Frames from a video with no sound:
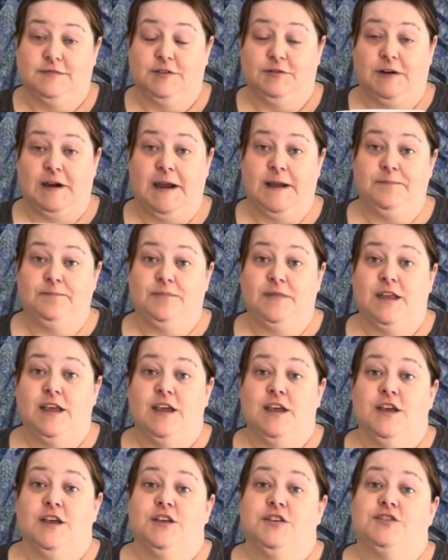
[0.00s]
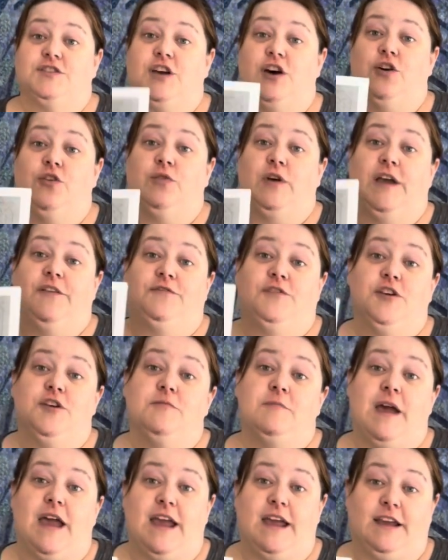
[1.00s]
right? So if you
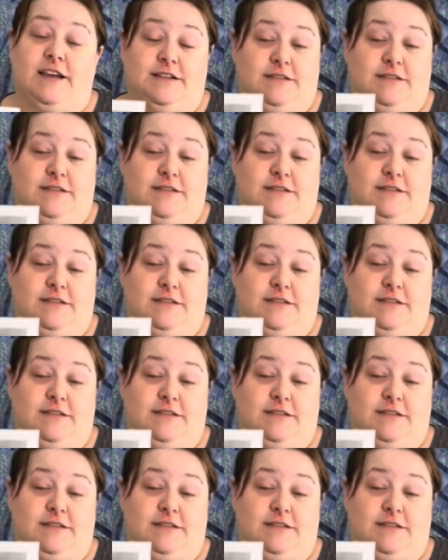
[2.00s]
make